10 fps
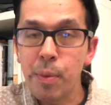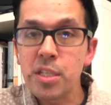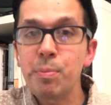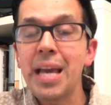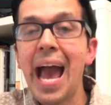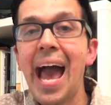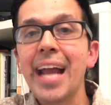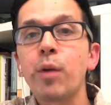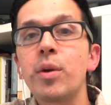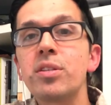but to be
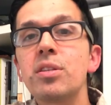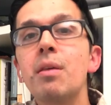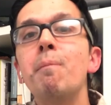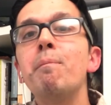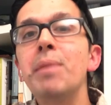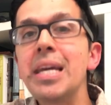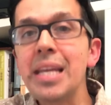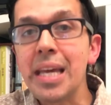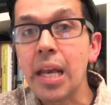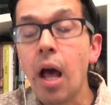accurate to the
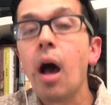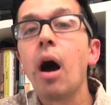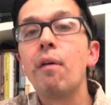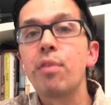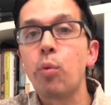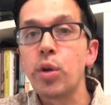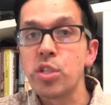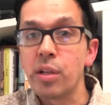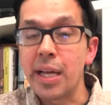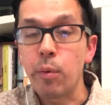meaning of the
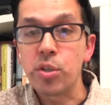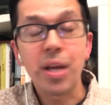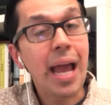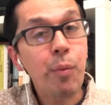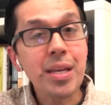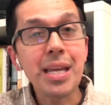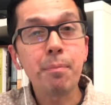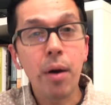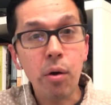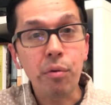original language. And we
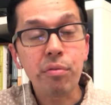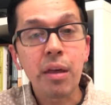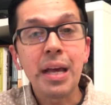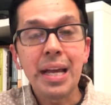need both.